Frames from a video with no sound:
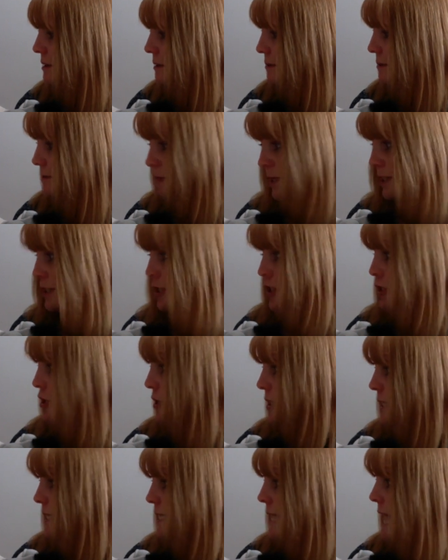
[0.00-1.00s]
Peter
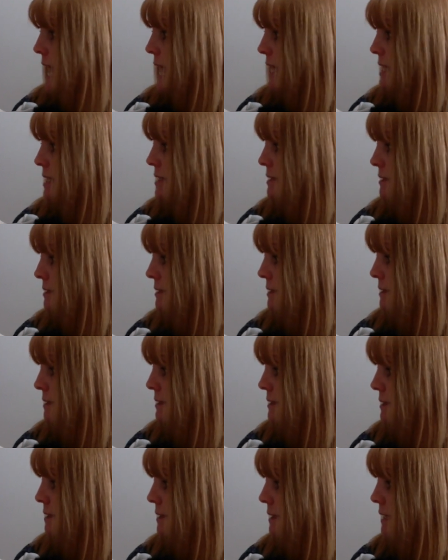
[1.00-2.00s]
shook his head.
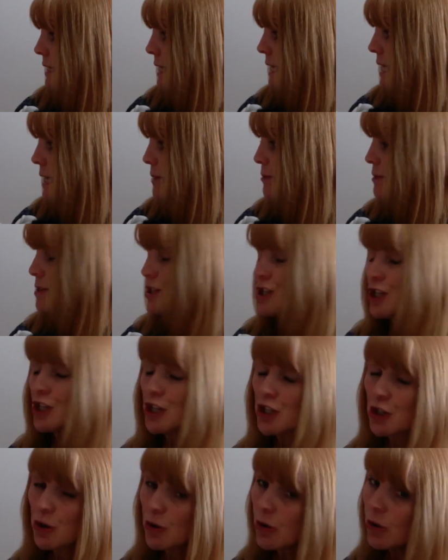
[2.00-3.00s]
He was
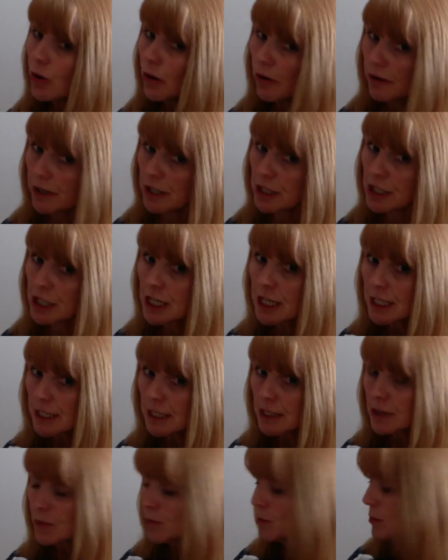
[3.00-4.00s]
sure that
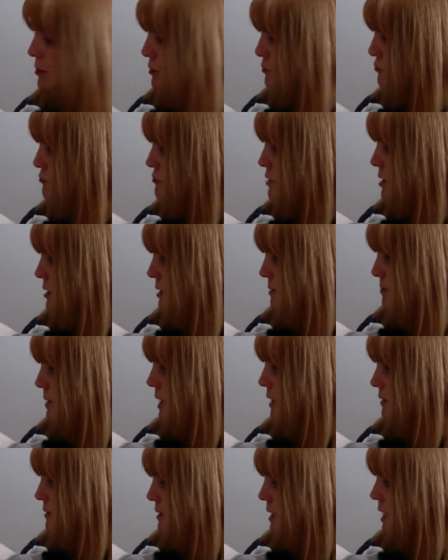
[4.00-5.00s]
Jesus was wrong
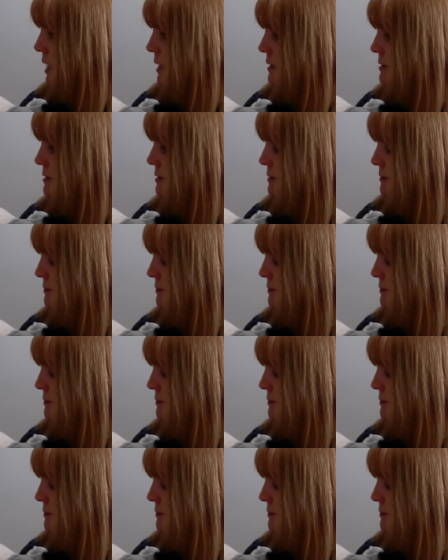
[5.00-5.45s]
about that.